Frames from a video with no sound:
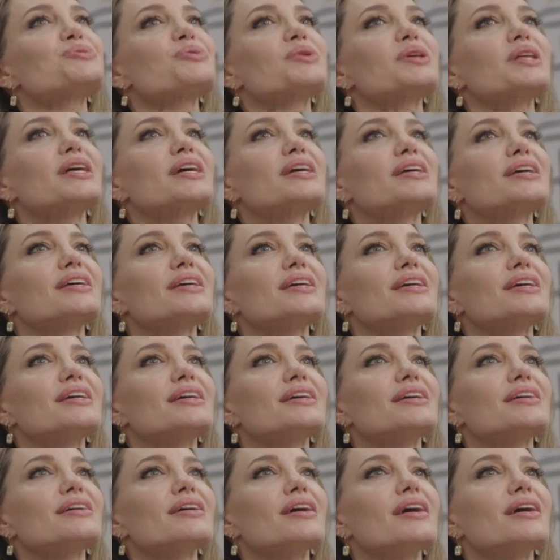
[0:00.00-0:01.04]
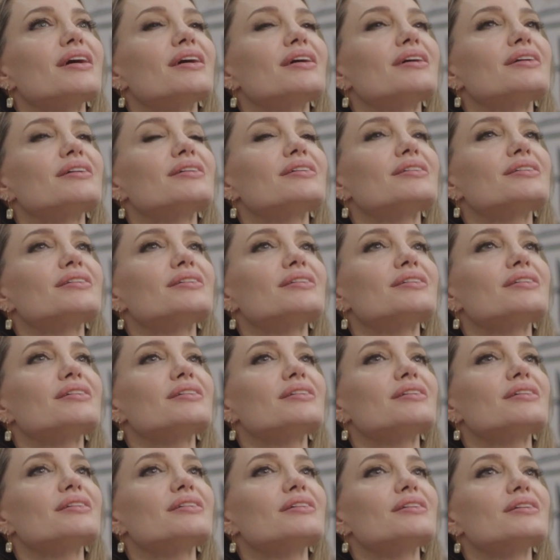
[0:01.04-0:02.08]
where like,
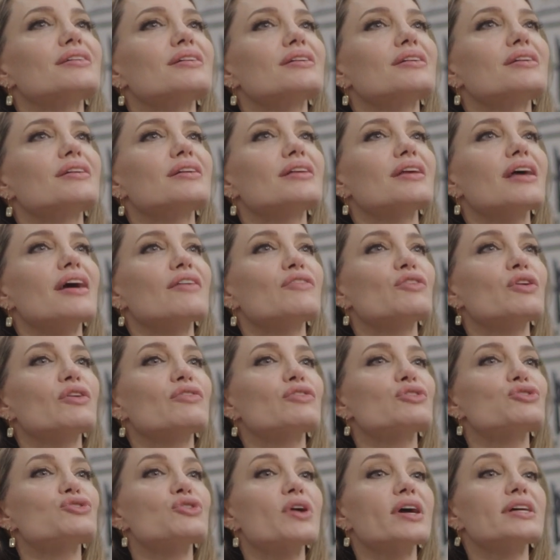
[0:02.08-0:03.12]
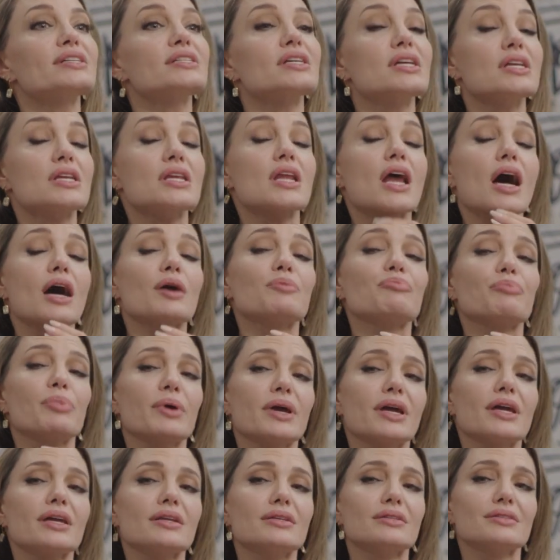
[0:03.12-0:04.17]
have you ever tried to not
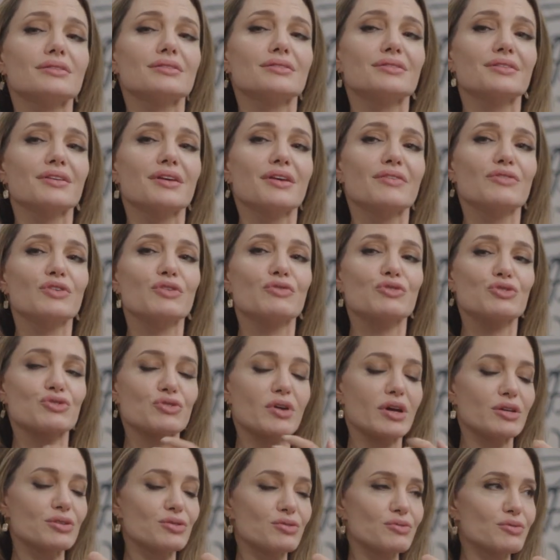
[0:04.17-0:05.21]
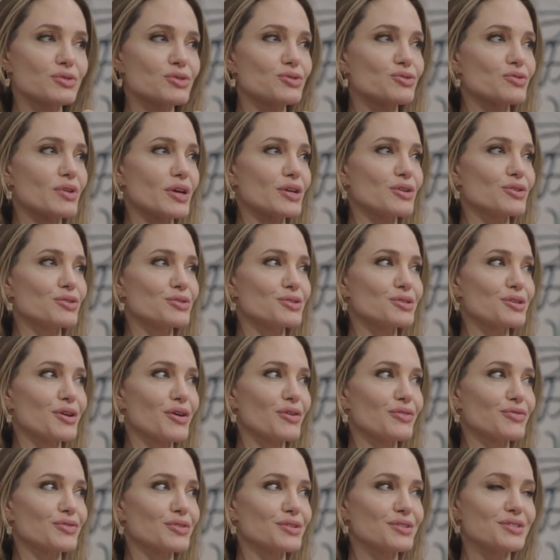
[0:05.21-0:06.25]
paint? Have you ever tried to restrain
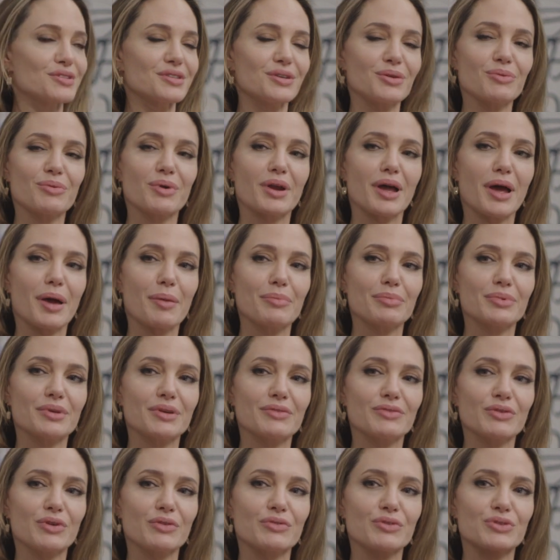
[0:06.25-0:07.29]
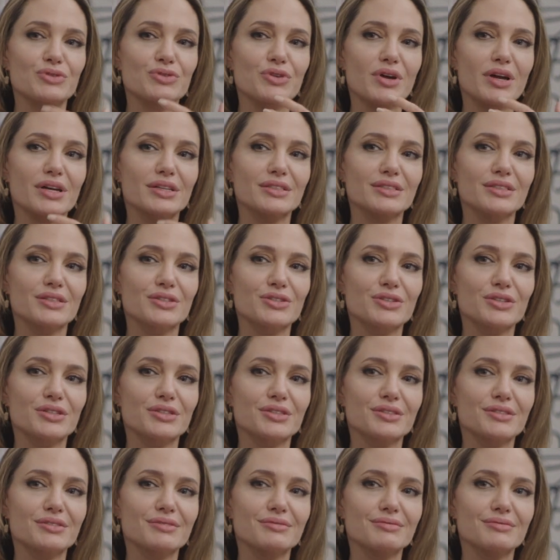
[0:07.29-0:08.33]
yourself and see what happens? Have you ever tried to
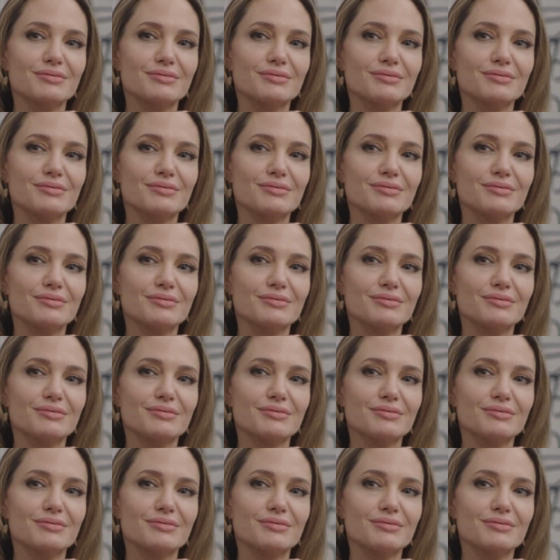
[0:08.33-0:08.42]
just?